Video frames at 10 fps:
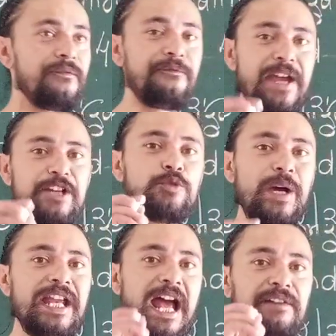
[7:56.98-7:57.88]
Where do
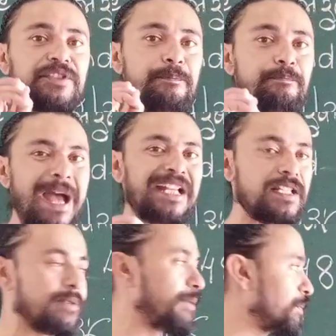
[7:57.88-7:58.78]
I have the
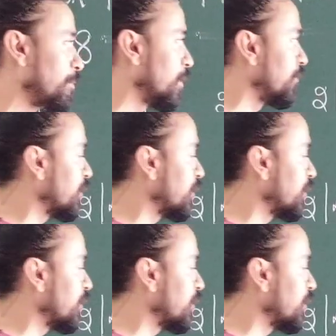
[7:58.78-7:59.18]
maximum number of